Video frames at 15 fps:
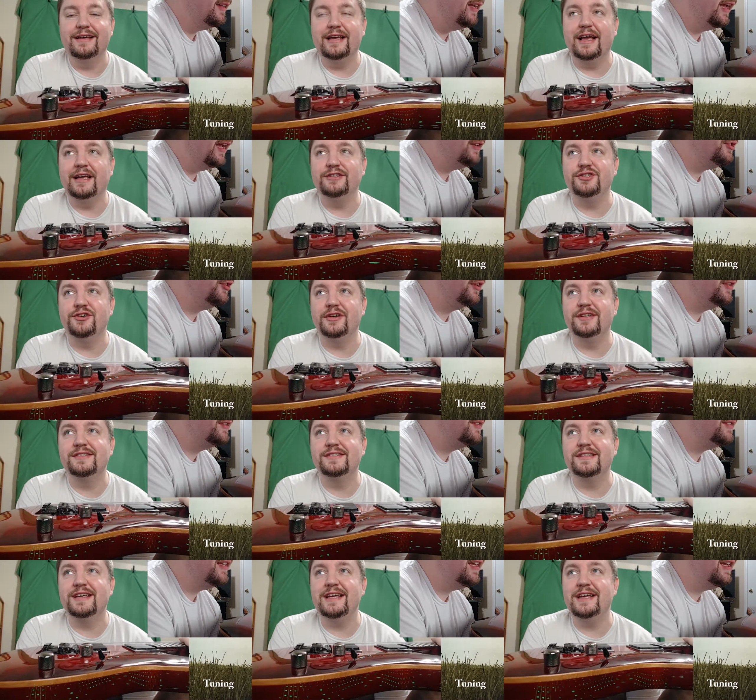As you can
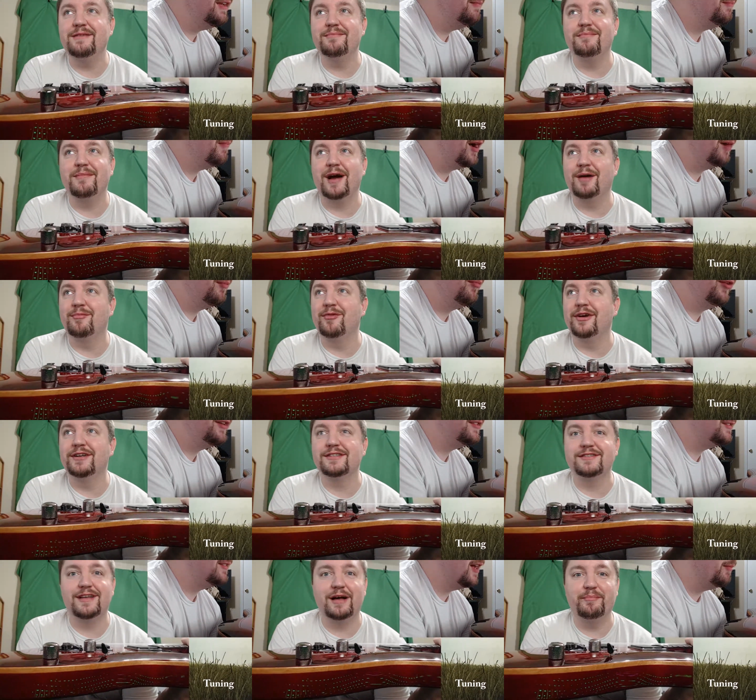see, my bridge
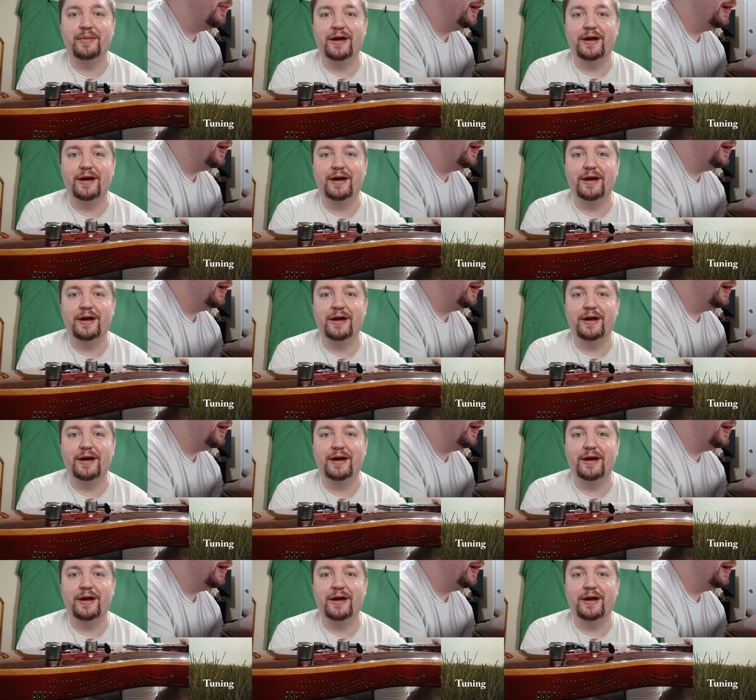is not